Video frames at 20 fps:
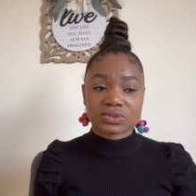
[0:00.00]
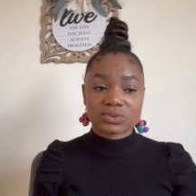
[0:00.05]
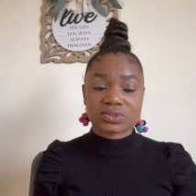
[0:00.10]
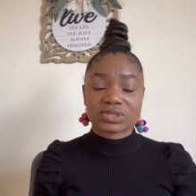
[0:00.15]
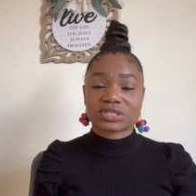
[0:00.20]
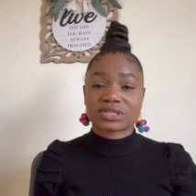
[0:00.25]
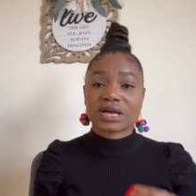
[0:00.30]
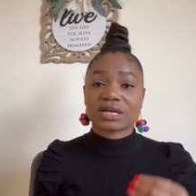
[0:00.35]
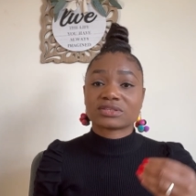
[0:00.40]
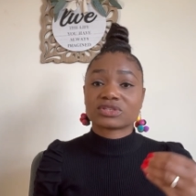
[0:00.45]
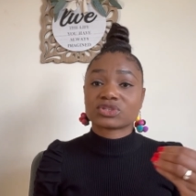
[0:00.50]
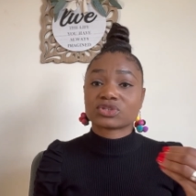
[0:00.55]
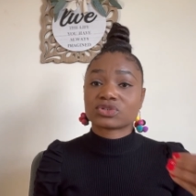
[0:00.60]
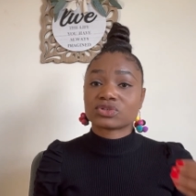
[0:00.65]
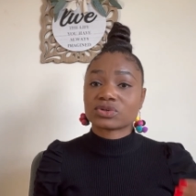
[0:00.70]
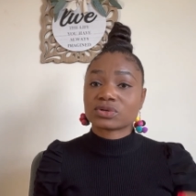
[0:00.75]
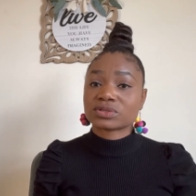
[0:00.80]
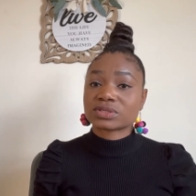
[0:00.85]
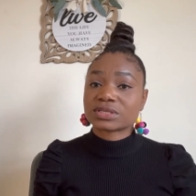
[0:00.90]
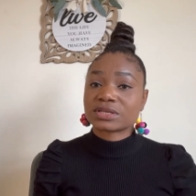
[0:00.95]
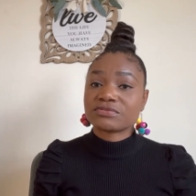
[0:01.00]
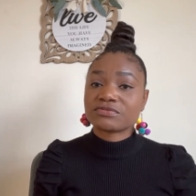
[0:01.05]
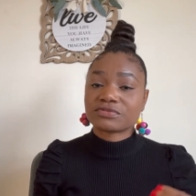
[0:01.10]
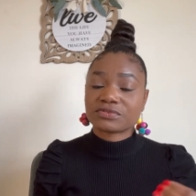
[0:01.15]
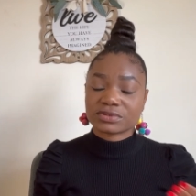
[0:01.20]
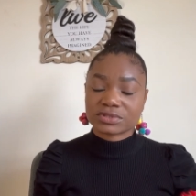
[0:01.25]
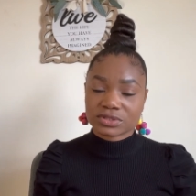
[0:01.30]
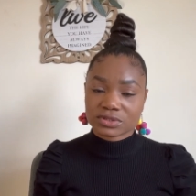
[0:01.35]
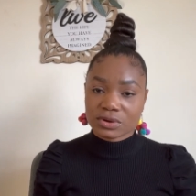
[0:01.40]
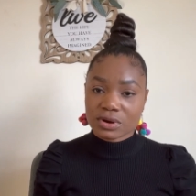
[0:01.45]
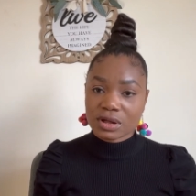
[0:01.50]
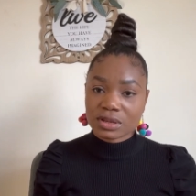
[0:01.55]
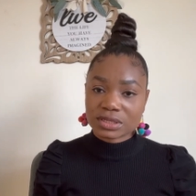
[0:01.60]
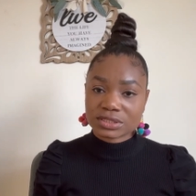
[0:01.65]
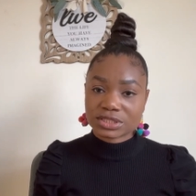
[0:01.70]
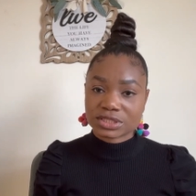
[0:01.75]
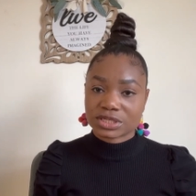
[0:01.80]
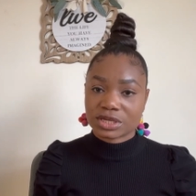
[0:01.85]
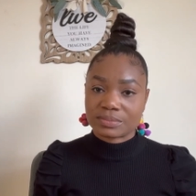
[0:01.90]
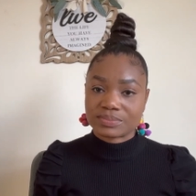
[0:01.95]
start sourcing for
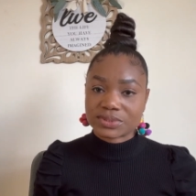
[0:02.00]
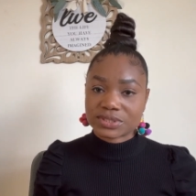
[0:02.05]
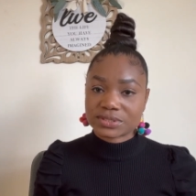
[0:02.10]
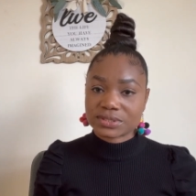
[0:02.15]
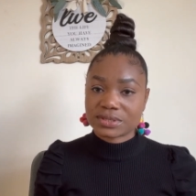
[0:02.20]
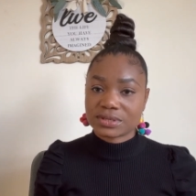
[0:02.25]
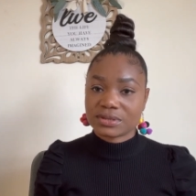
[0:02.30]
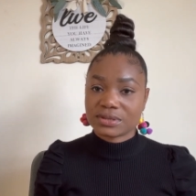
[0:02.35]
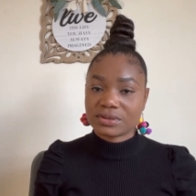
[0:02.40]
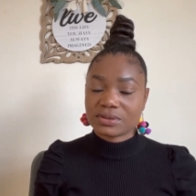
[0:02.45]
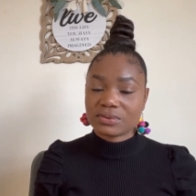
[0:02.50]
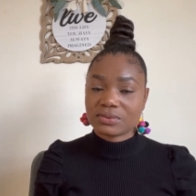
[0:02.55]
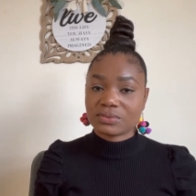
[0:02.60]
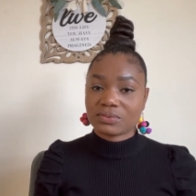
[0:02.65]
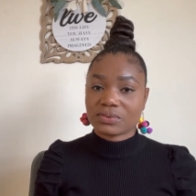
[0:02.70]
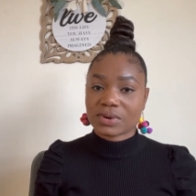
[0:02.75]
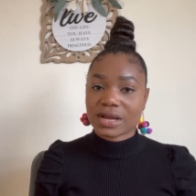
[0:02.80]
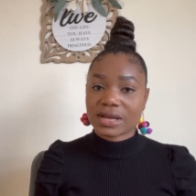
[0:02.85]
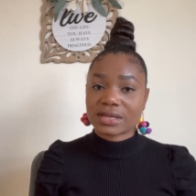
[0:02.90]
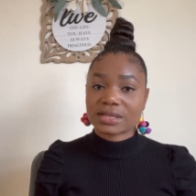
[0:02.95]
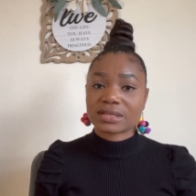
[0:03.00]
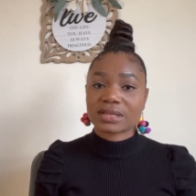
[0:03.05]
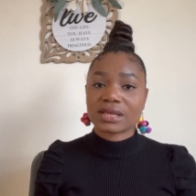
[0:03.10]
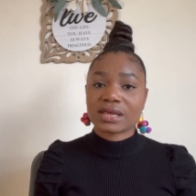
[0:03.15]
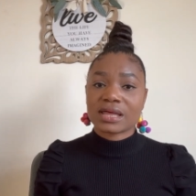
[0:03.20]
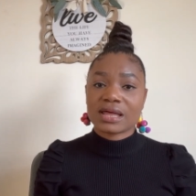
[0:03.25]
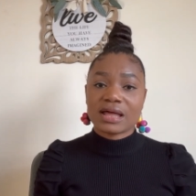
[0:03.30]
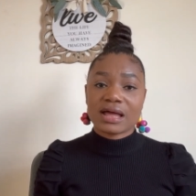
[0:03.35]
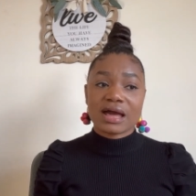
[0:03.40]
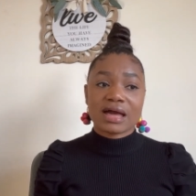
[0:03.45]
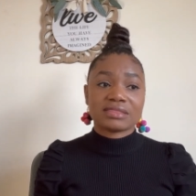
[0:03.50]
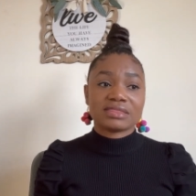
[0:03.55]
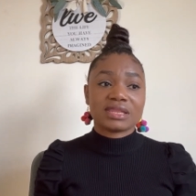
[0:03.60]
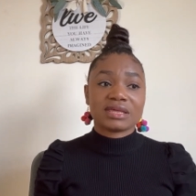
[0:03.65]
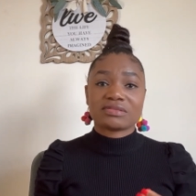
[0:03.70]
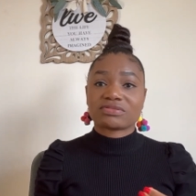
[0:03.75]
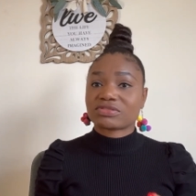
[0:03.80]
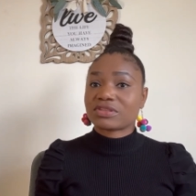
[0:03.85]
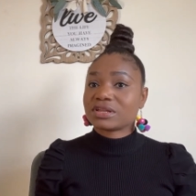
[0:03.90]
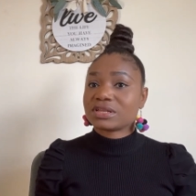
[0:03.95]
scholarships, right? And the
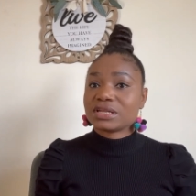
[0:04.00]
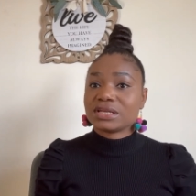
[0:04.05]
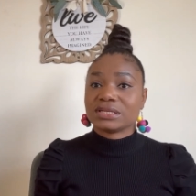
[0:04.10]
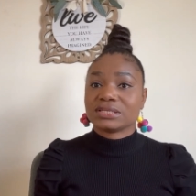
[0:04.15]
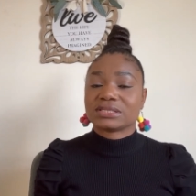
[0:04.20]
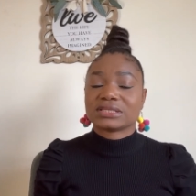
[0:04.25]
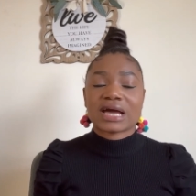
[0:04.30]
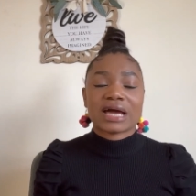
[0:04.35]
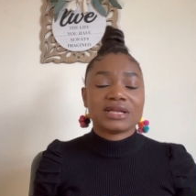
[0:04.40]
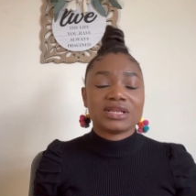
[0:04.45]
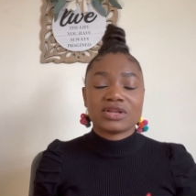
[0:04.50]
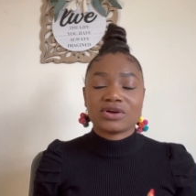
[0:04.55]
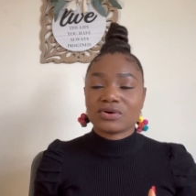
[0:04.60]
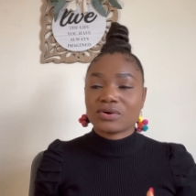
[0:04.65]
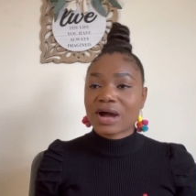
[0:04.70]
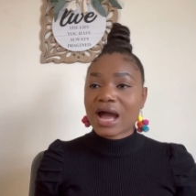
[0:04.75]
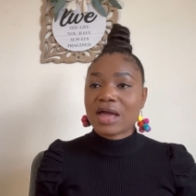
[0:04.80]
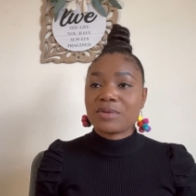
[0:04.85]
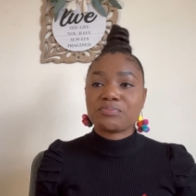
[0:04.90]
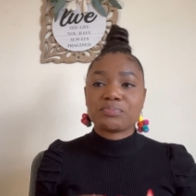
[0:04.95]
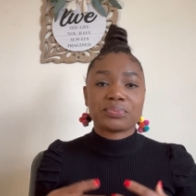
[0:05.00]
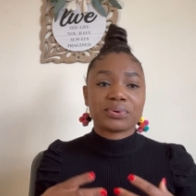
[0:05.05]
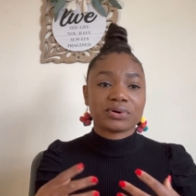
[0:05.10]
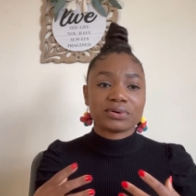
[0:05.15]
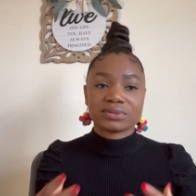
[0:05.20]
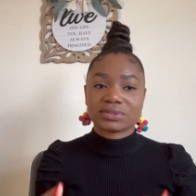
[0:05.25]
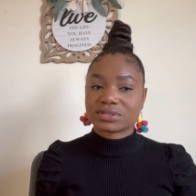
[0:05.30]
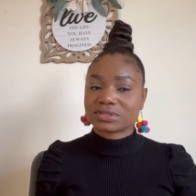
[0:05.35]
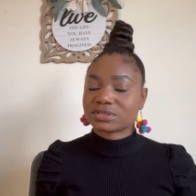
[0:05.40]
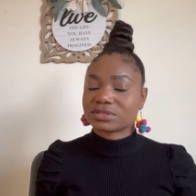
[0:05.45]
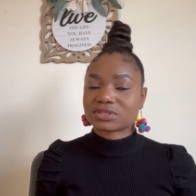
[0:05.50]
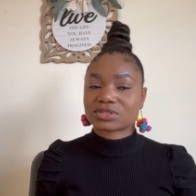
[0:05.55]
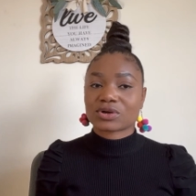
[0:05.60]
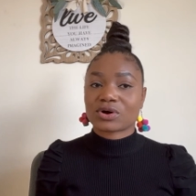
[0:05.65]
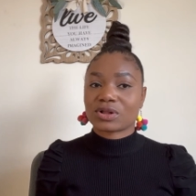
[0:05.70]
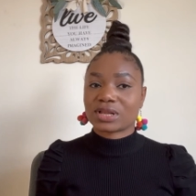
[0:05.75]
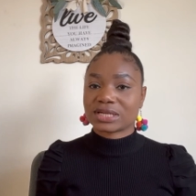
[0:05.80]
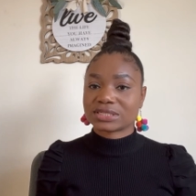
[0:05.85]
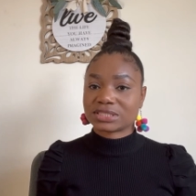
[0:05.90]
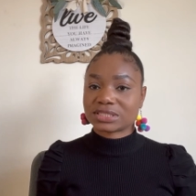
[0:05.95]
thing is, I know I post
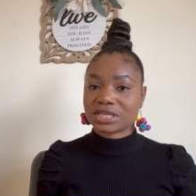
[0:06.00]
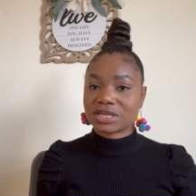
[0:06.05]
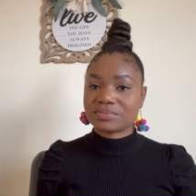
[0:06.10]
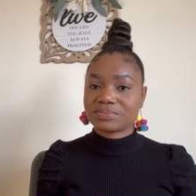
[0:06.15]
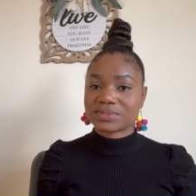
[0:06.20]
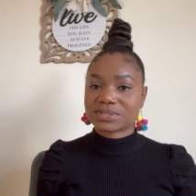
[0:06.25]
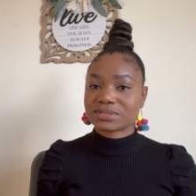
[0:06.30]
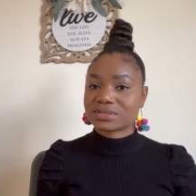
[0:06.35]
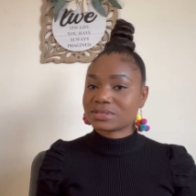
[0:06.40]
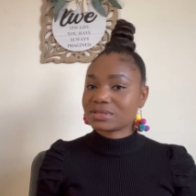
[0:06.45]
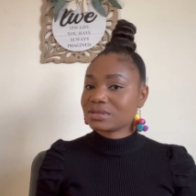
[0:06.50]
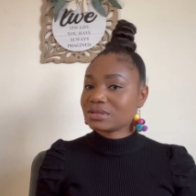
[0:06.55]
scholarships,